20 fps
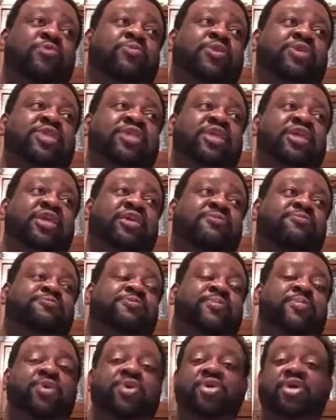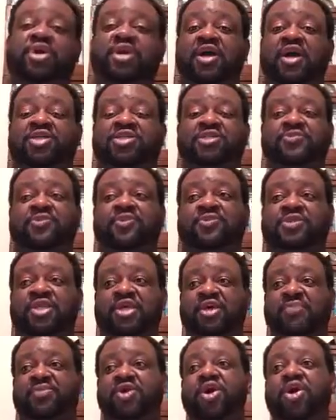with the familiar concept of
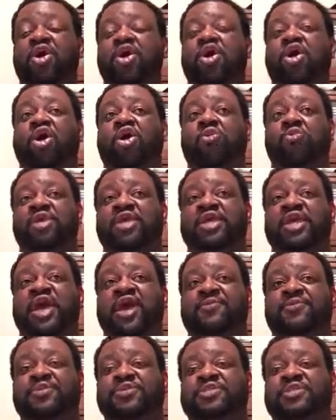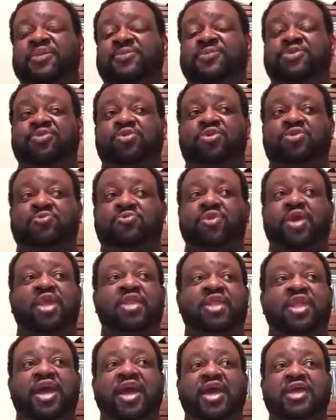them already having some sort of
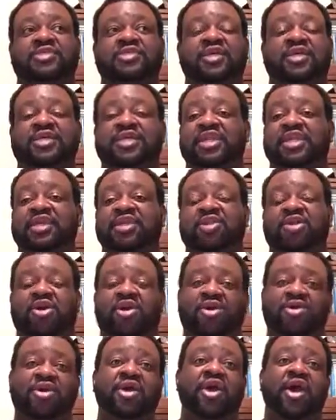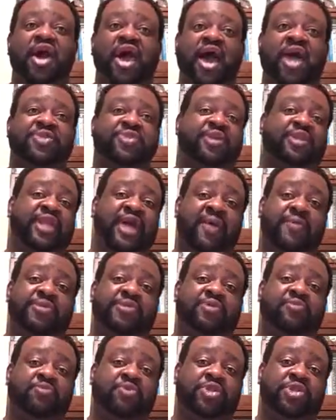alliance and getting along. I thought that
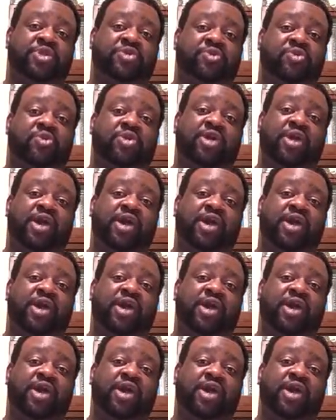was a really cool